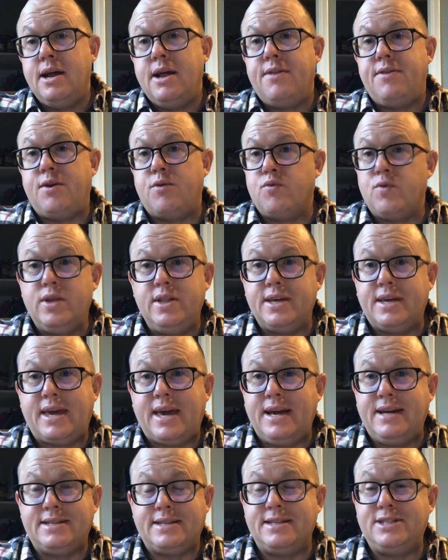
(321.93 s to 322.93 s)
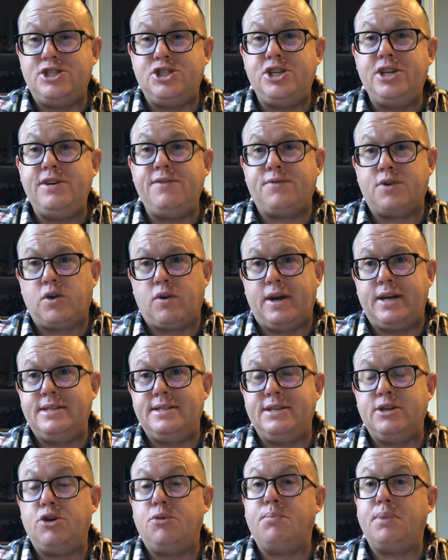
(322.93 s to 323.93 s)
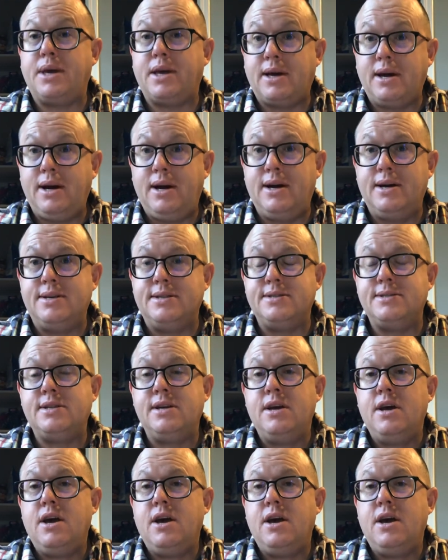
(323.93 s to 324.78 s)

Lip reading: They really can't achieve a great deal because